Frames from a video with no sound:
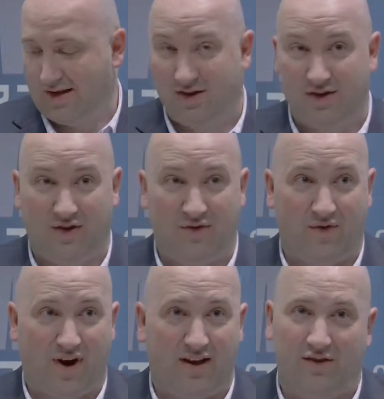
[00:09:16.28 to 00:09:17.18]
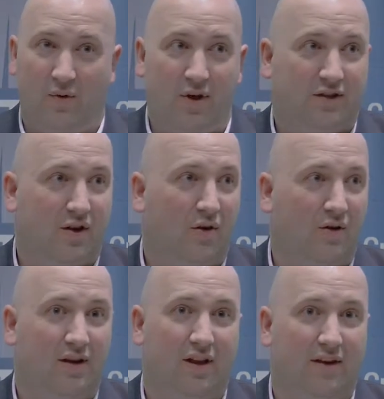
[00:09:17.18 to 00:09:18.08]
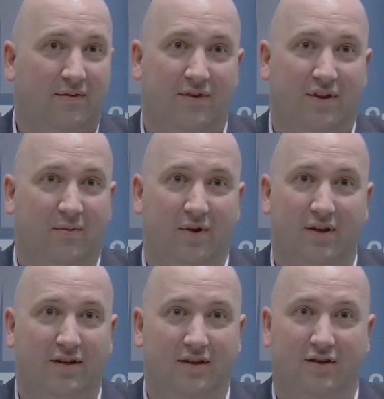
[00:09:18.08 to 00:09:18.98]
lots of grey. It's always cold in Clayton for some reason.